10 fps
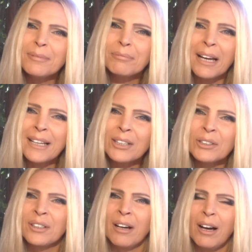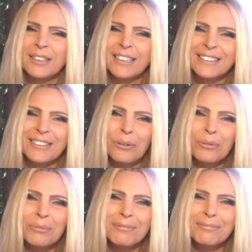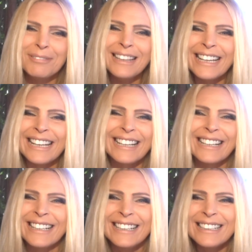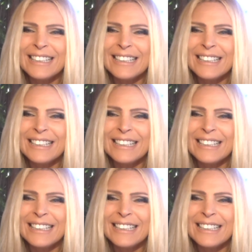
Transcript: ready or not, you know, willing